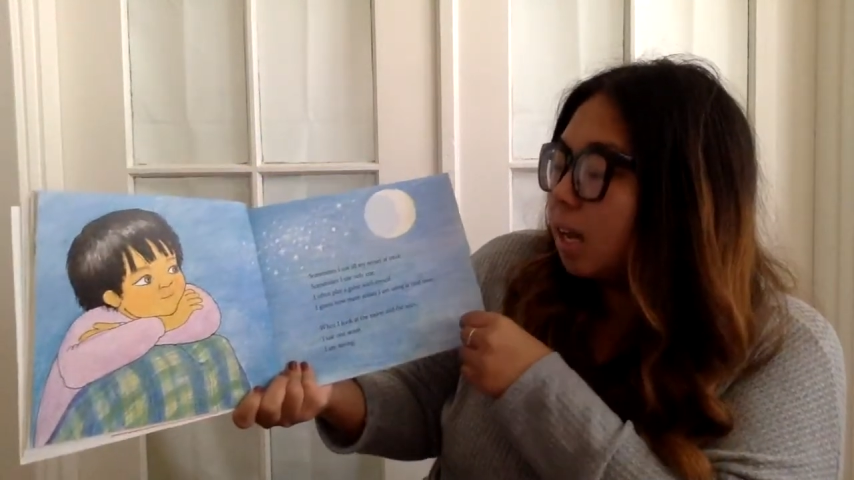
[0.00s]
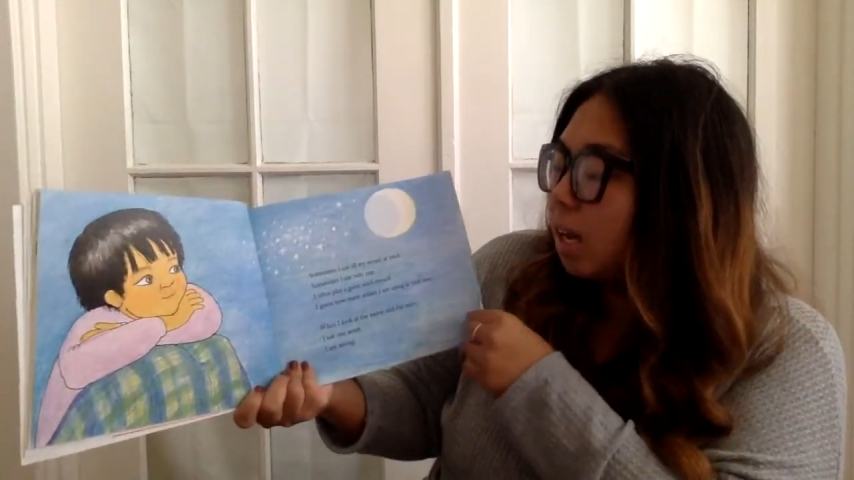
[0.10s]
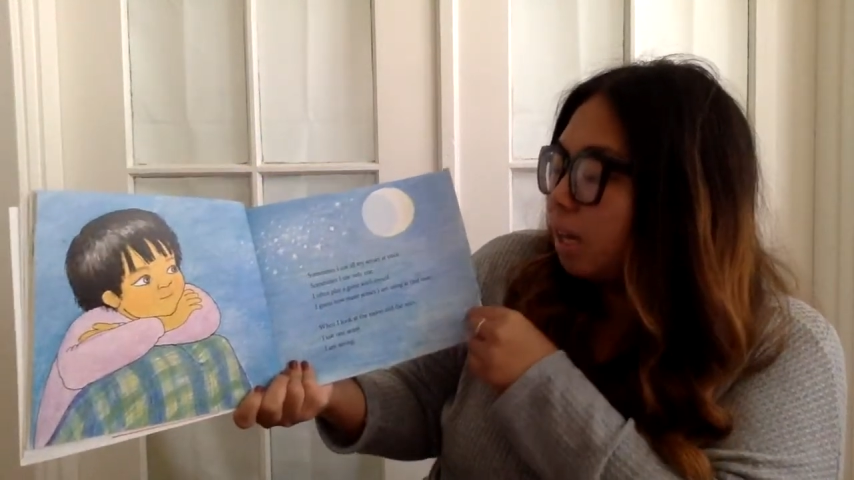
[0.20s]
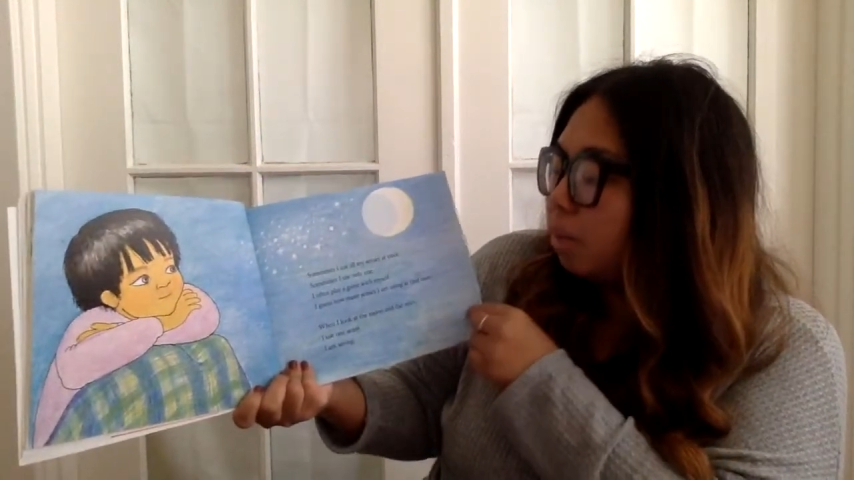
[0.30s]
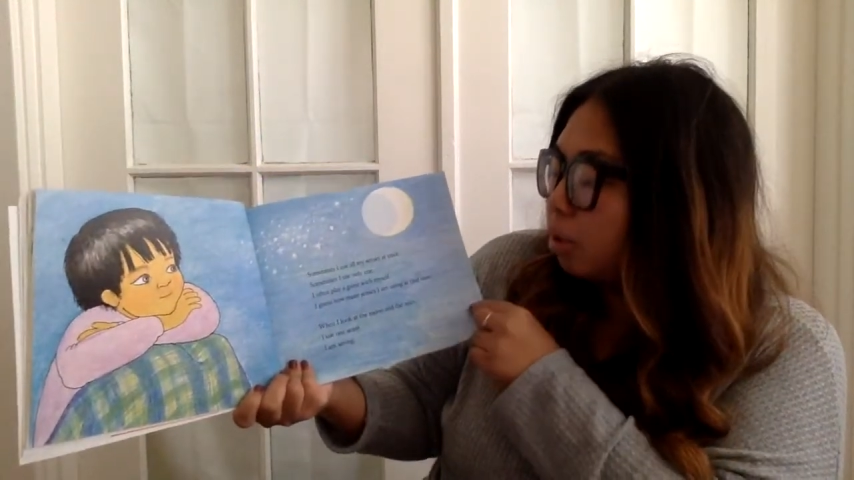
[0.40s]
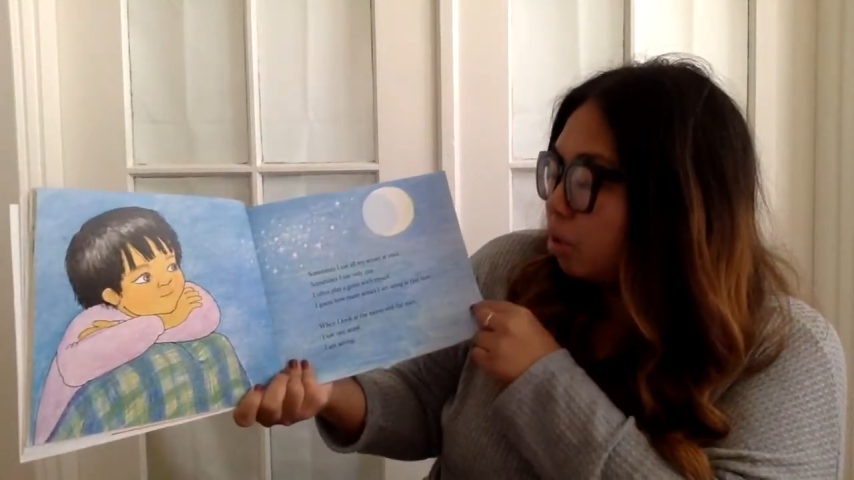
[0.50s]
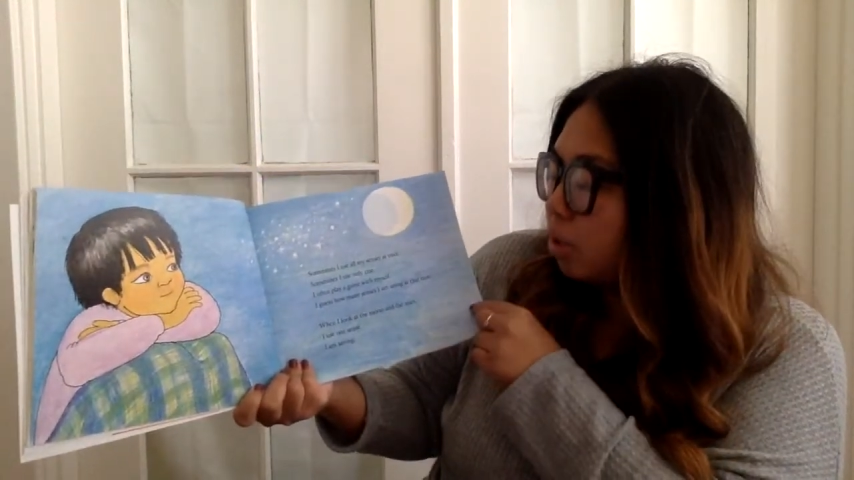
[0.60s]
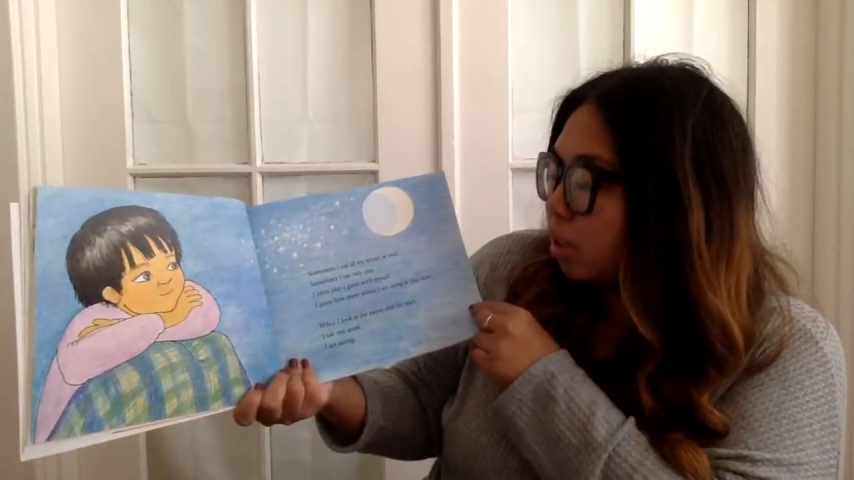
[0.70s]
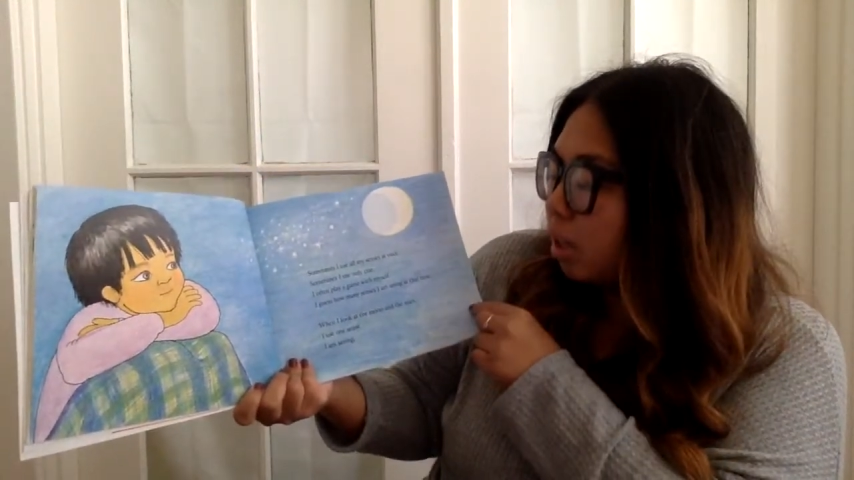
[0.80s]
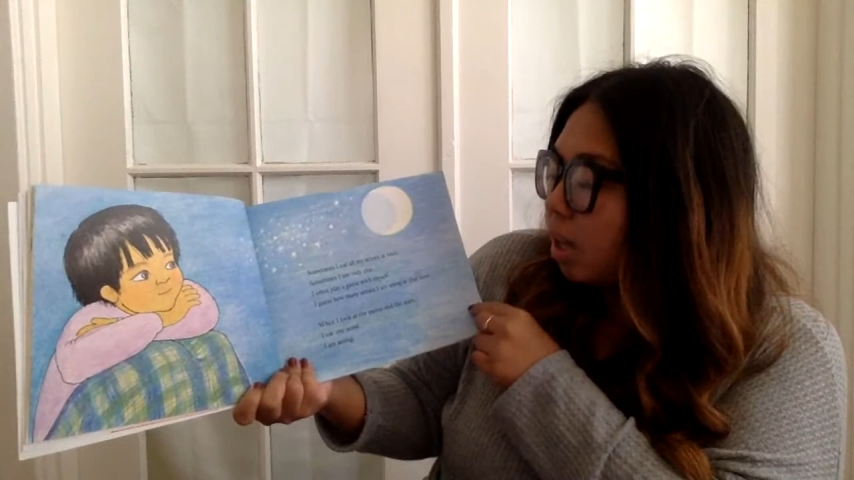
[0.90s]
I am
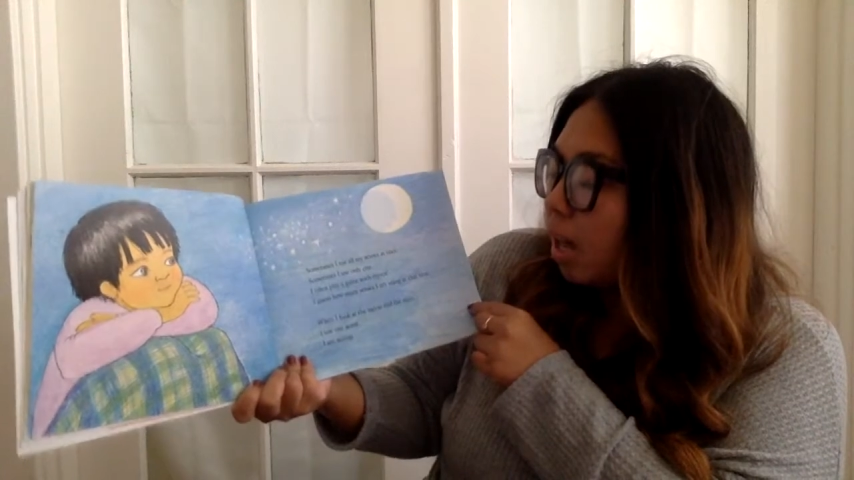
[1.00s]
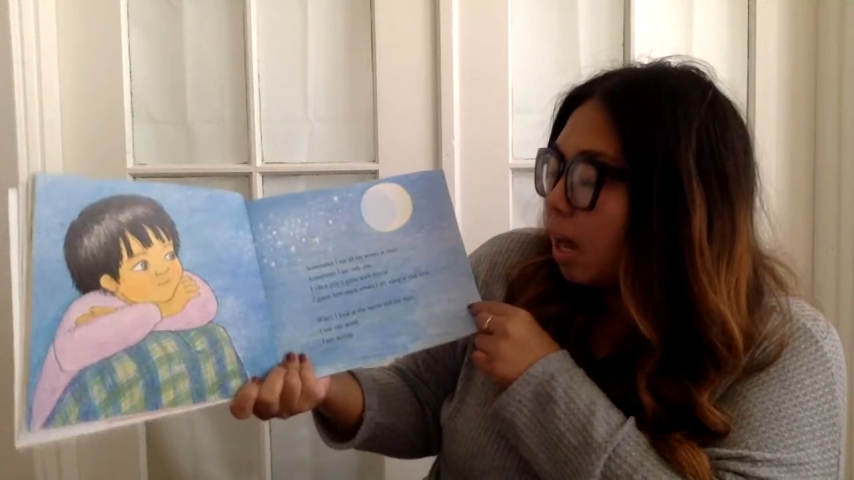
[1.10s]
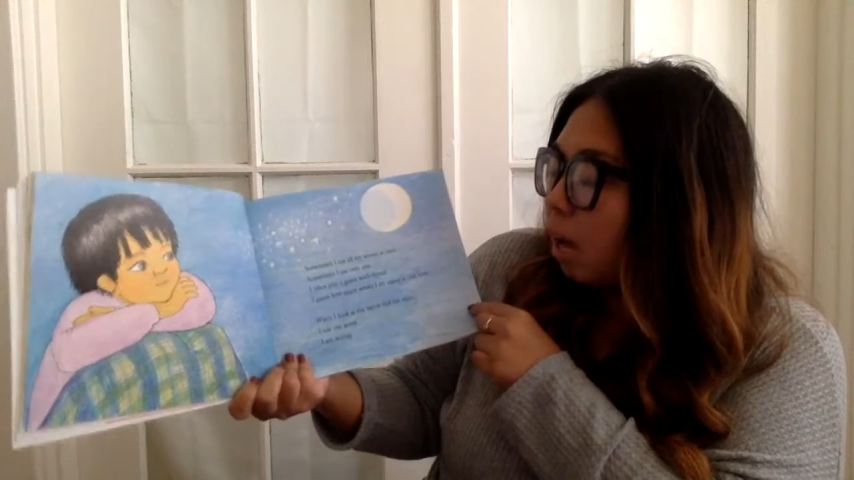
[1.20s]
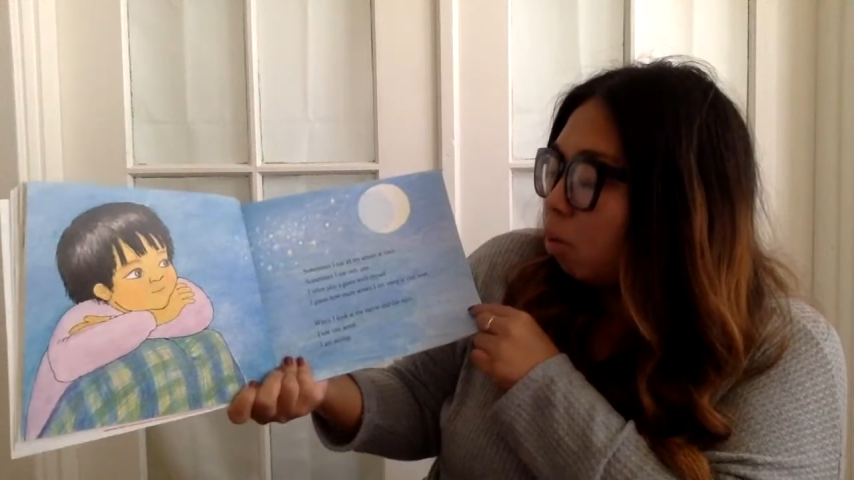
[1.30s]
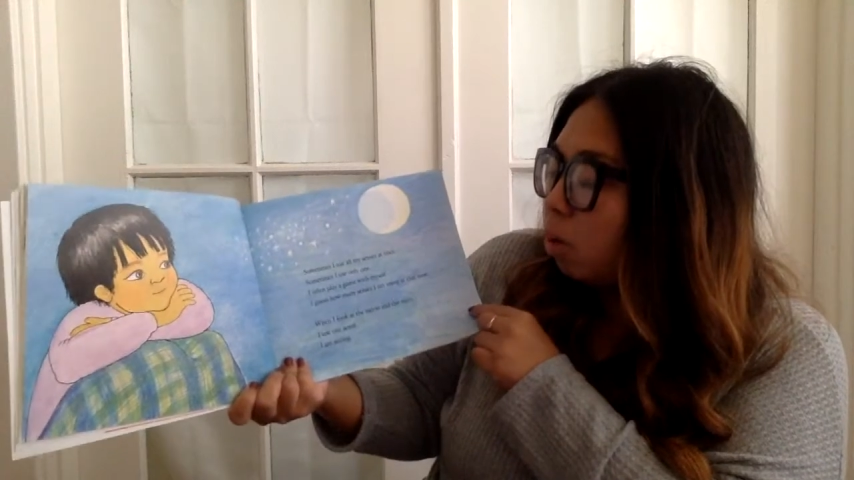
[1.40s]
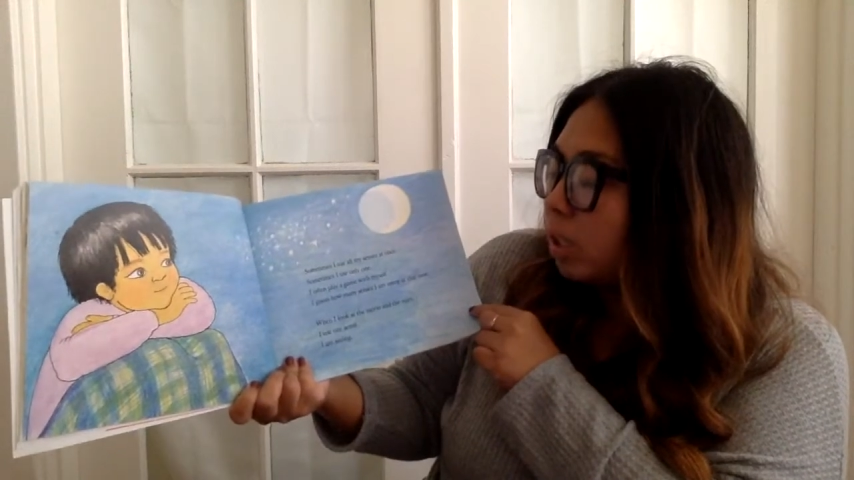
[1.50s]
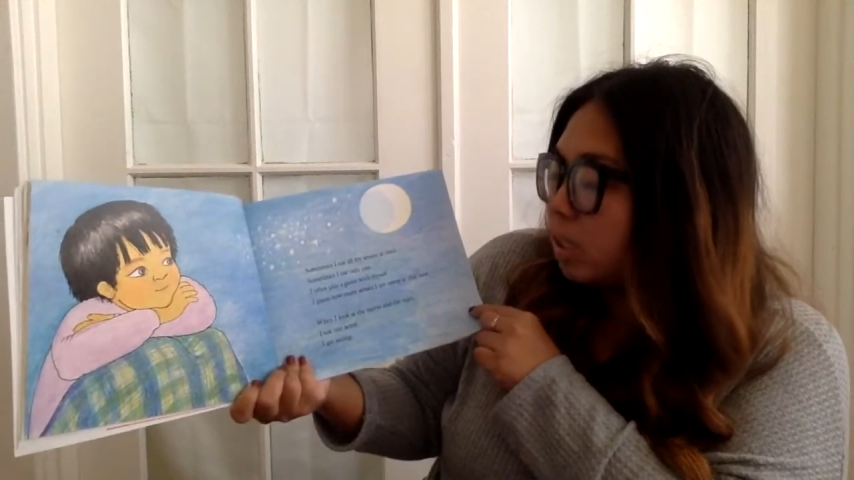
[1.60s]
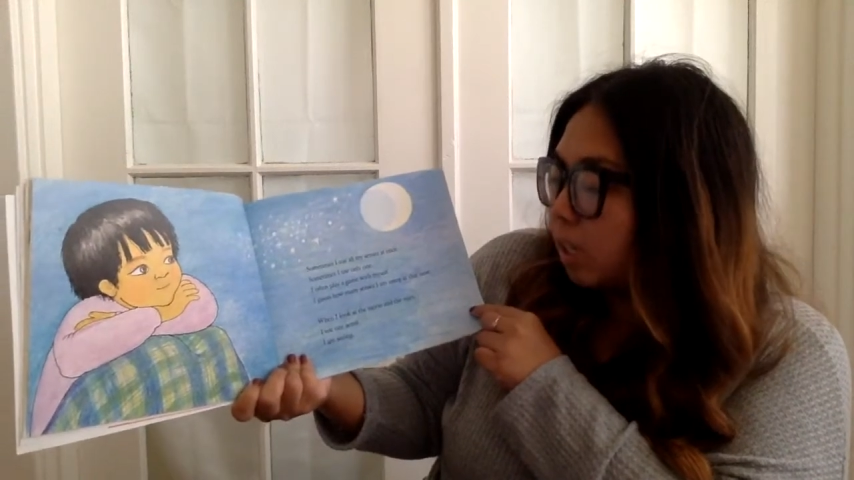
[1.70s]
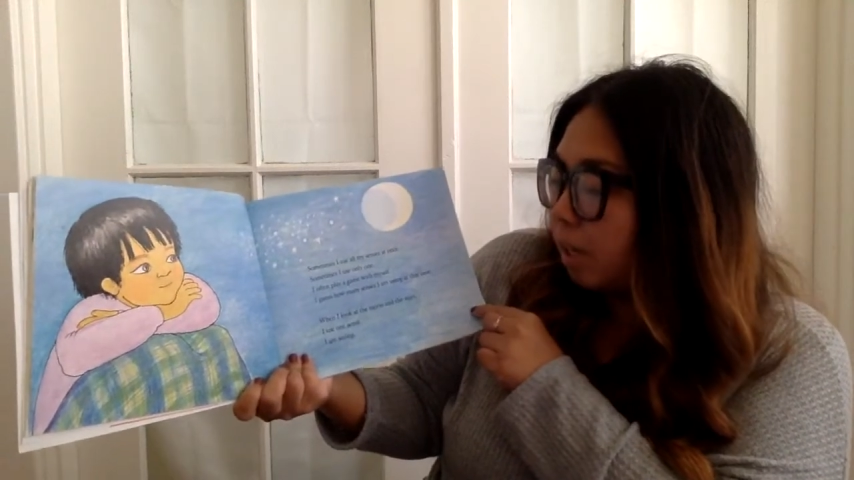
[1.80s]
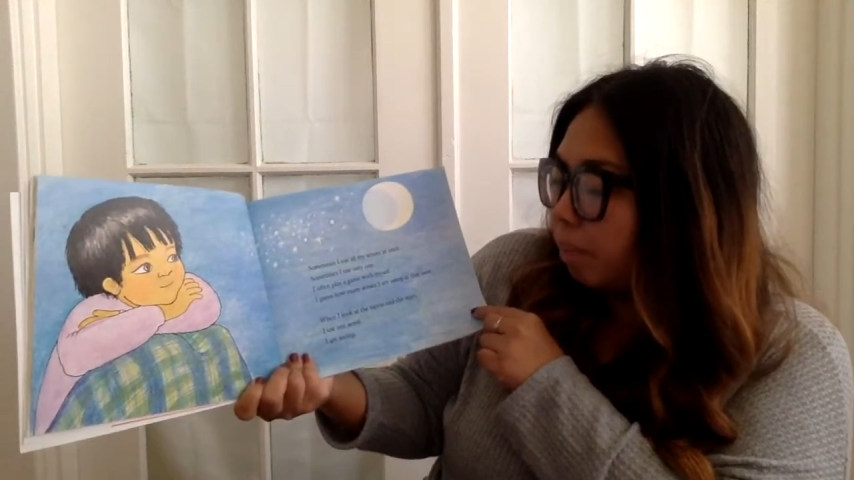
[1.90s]
using at
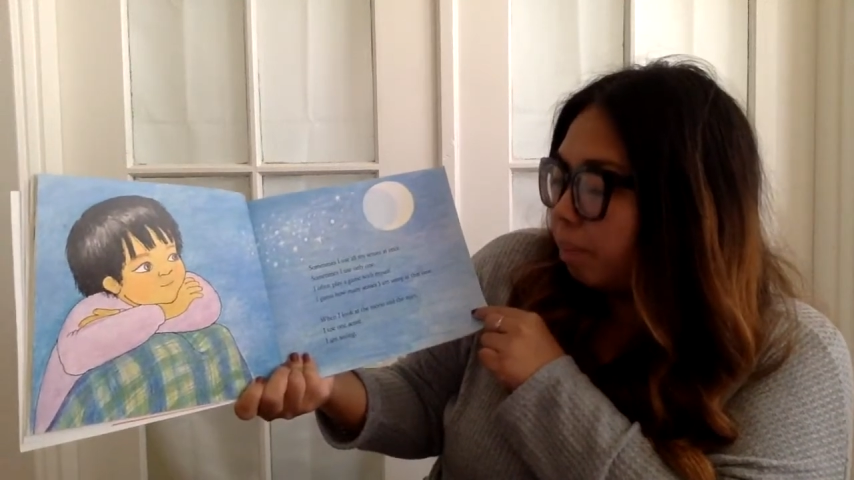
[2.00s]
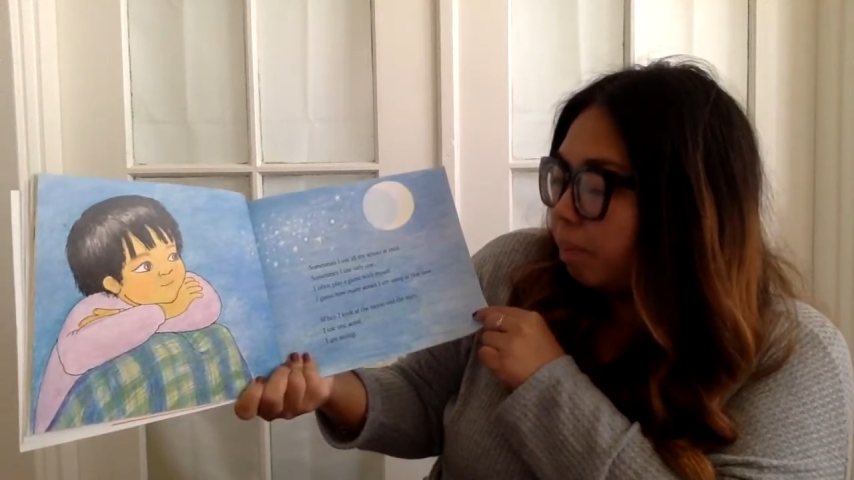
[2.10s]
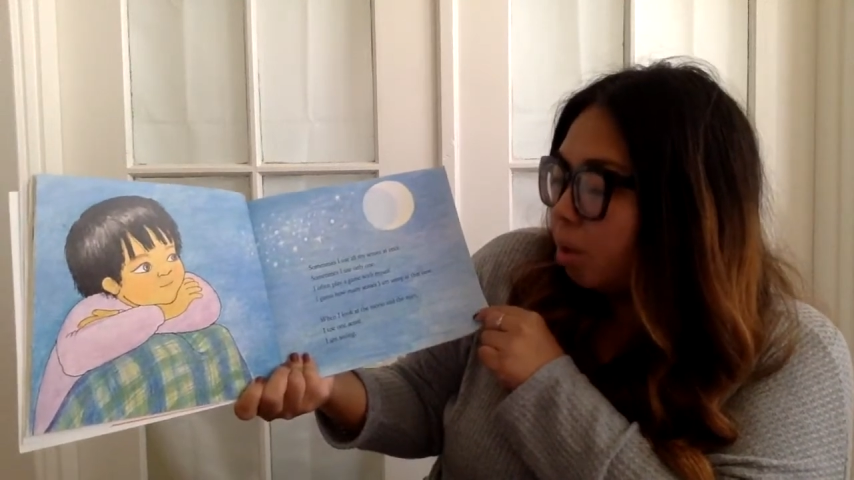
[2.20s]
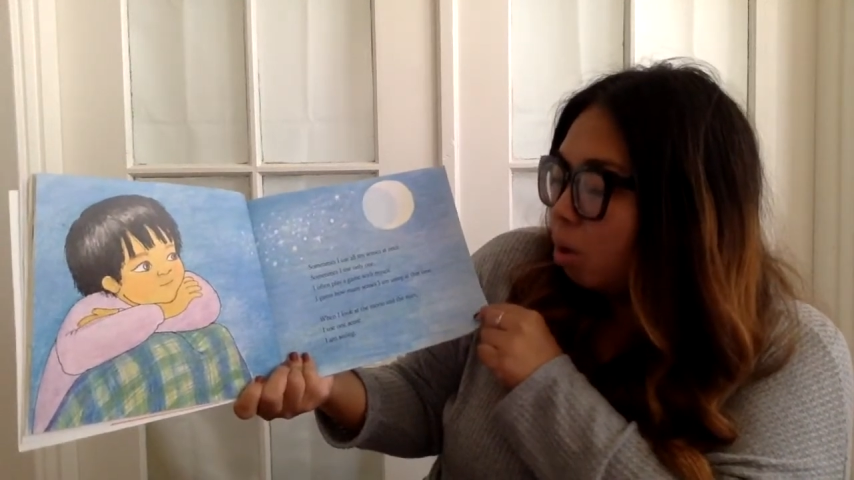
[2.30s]
one time.